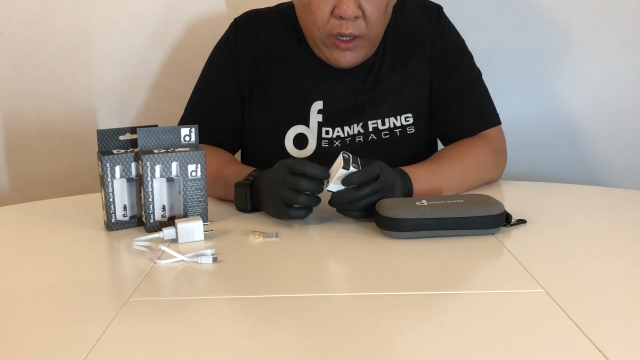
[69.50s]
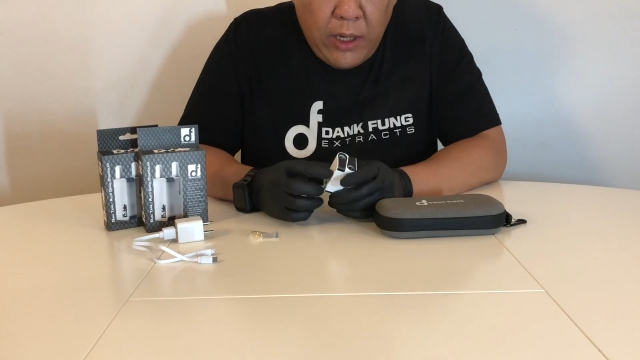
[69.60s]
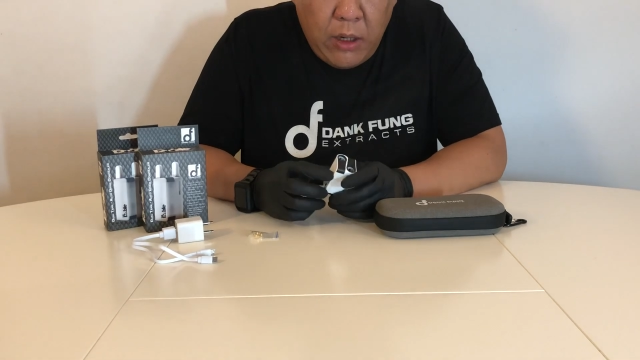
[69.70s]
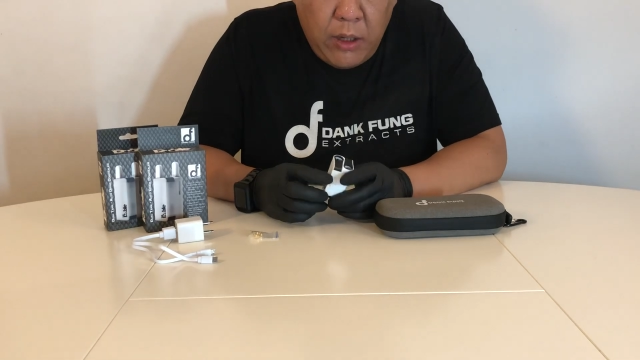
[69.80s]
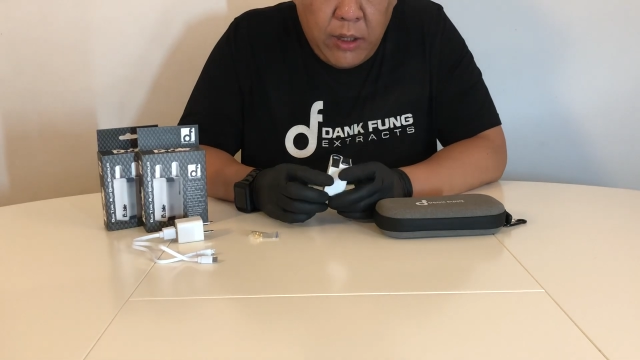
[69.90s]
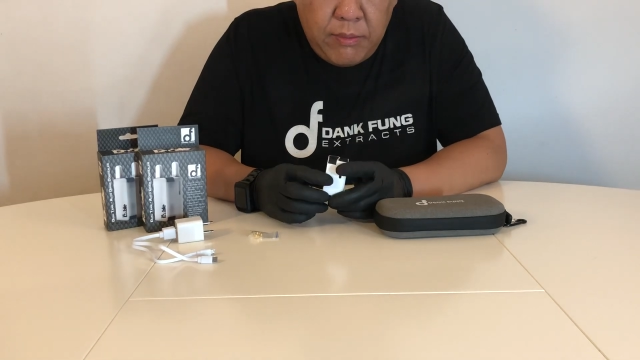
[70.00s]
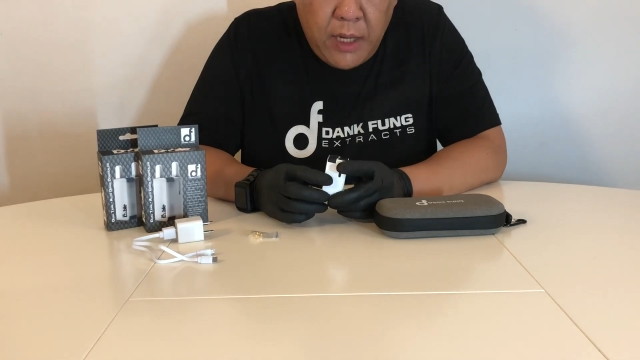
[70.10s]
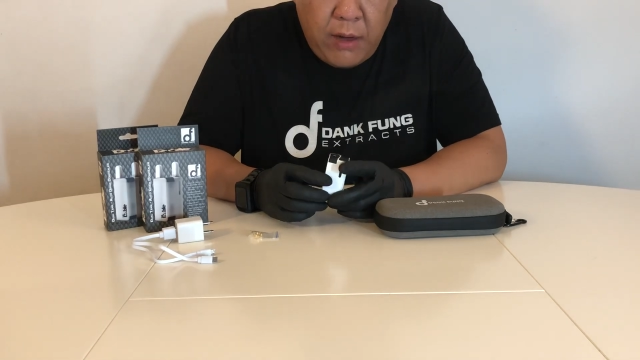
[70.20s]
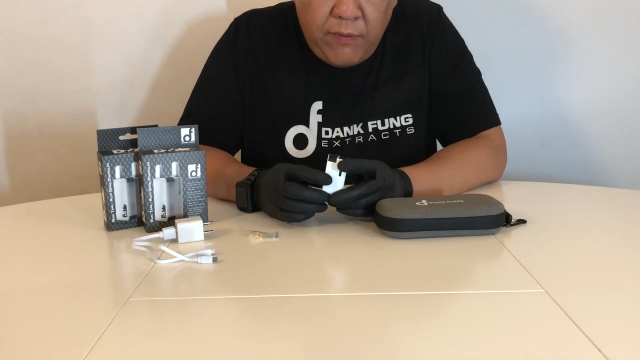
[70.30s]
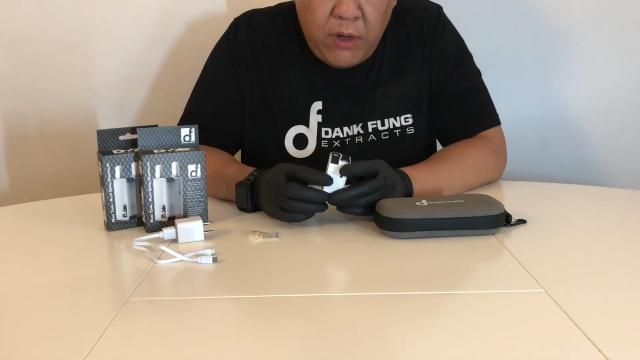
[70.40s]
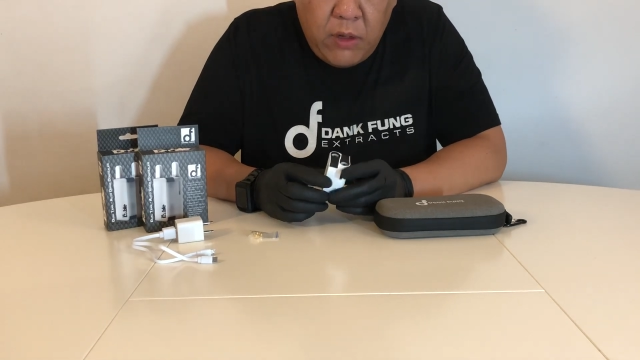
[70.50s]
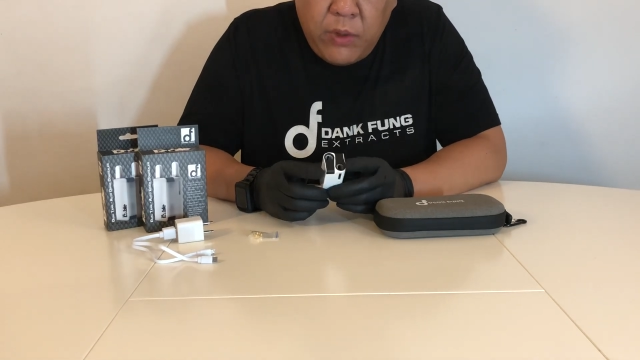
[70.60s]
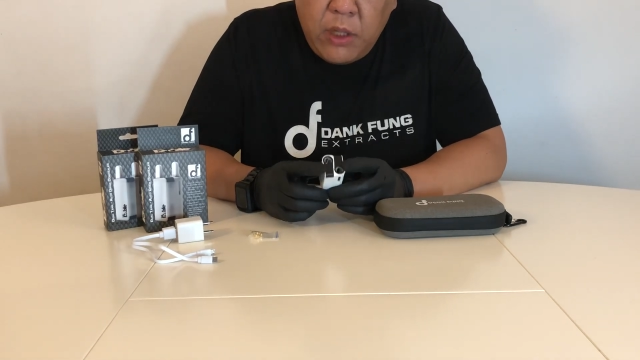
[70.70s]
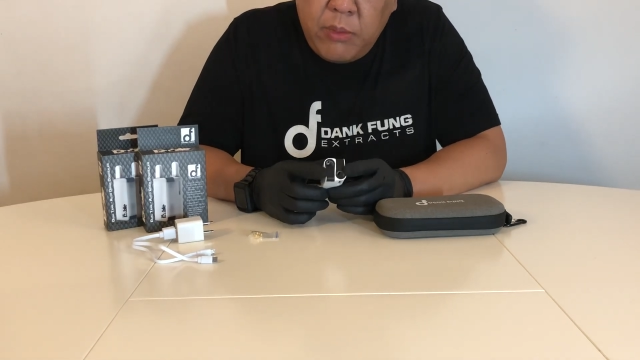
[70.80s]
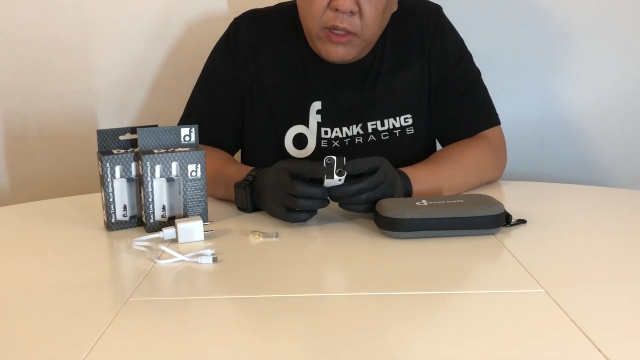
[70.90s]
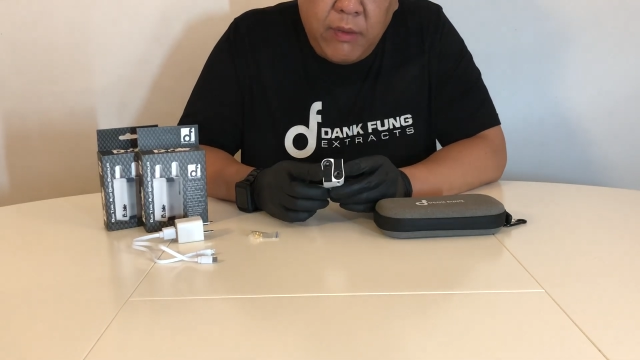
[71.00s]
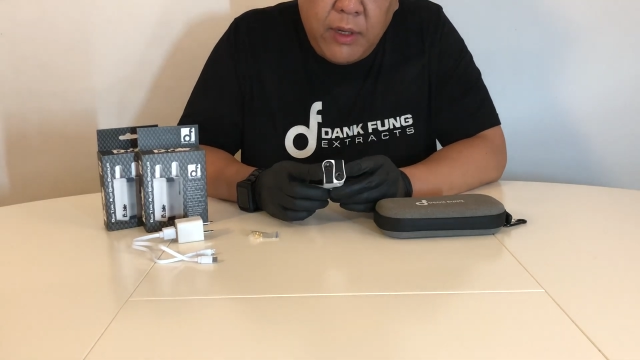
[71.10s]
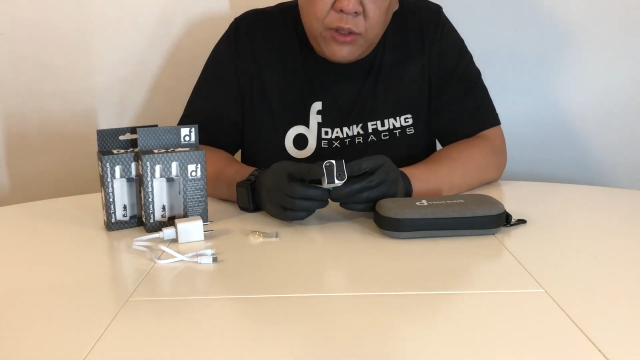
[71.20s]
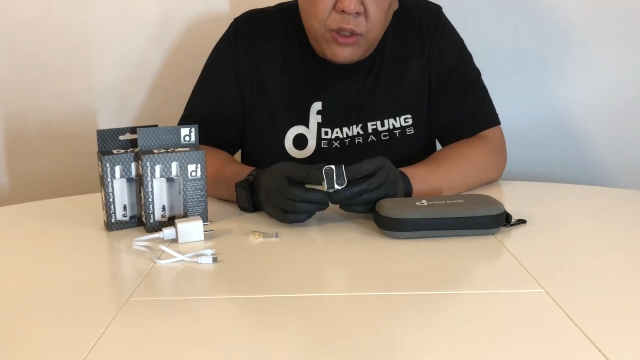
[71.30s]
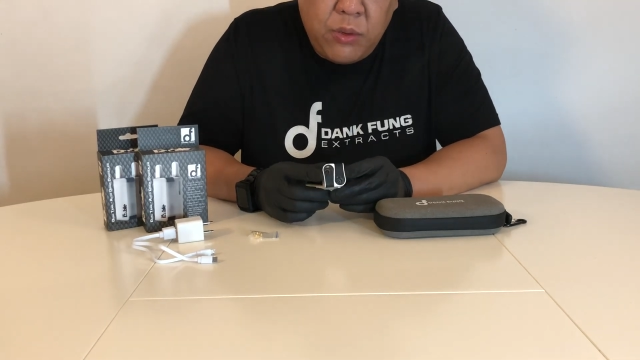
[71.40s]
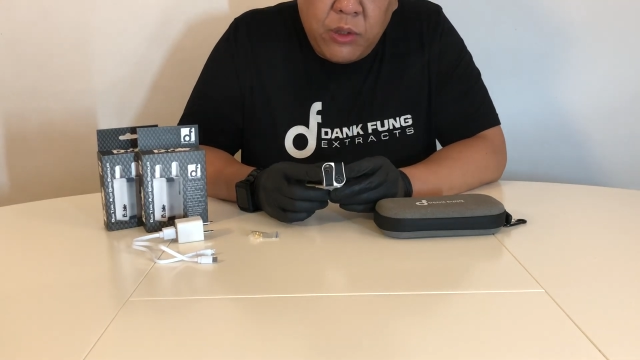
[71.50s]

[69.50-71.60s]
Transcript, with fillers: we here at Dank Fung really believe that two